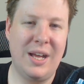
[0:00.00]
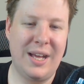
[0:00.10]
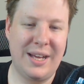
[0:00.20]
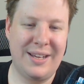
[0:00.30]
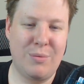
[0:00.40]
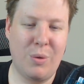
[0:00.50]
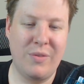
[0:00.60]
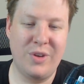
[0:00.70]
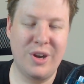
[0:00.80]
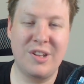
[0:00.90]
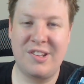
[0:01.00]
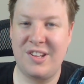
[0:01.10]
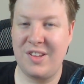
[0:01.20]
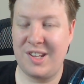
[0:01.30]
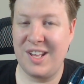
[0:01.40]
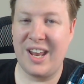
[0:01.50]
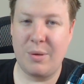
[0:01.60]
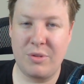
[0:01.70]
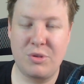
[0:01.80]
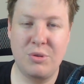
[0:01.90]
What we've noticed is that starting
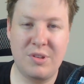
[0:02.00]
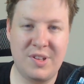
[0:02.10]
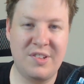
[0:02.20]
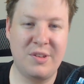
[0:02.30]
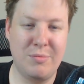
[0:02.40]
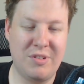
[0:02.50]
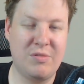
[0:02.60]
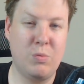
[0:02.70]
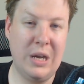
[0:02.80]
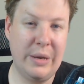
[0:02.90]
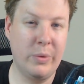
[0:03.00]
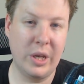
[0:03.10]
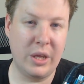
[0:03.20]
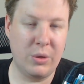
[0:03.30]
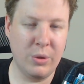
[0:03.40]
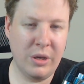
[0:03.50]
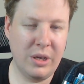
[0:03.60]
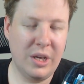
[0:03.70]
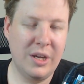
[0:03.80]
with 2 systems is really, really good.